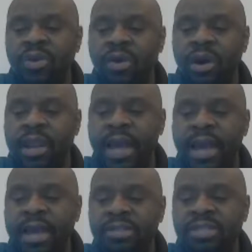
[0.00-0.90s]
to
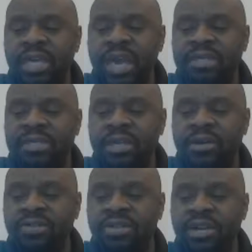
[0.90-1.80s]
organize the
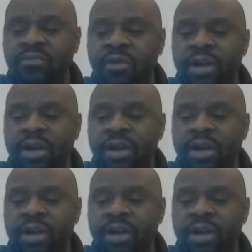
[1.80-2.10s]
SCLC,